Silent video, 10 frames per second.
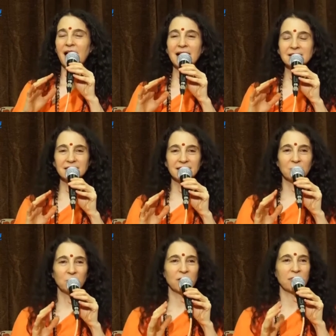
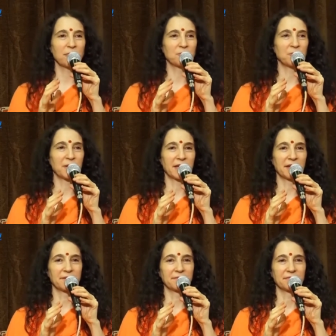Asking what through
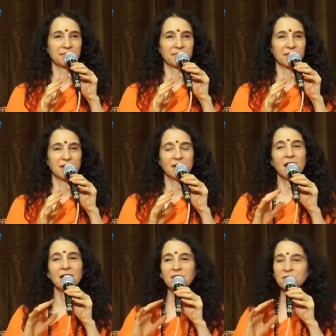me.
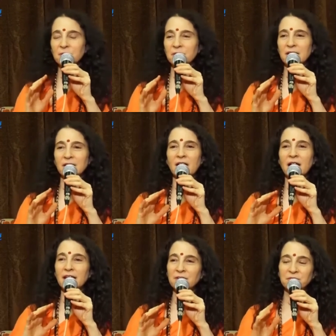Not everyone
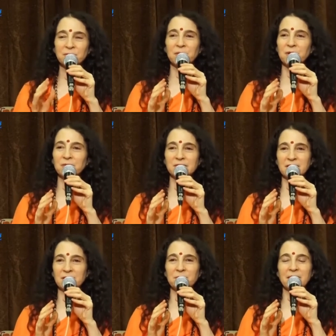not everyone was
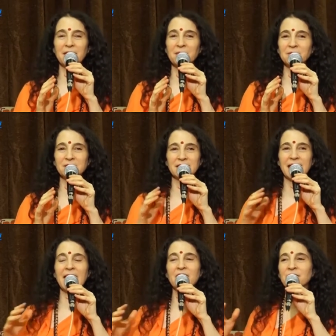going to be able to
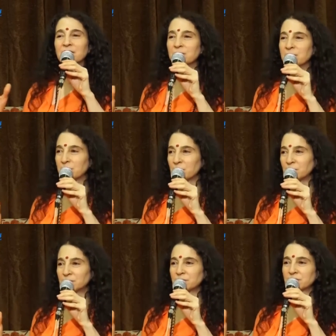carry the big
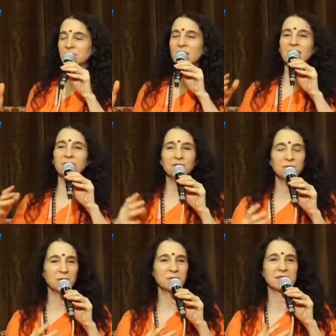boulders. Not
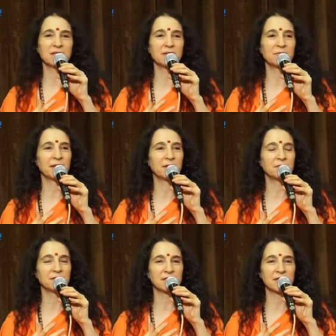everyone was going to be
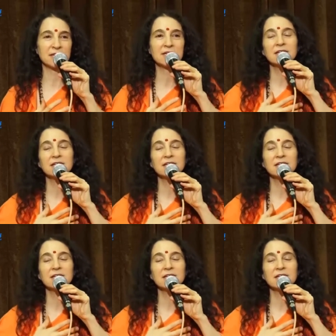able to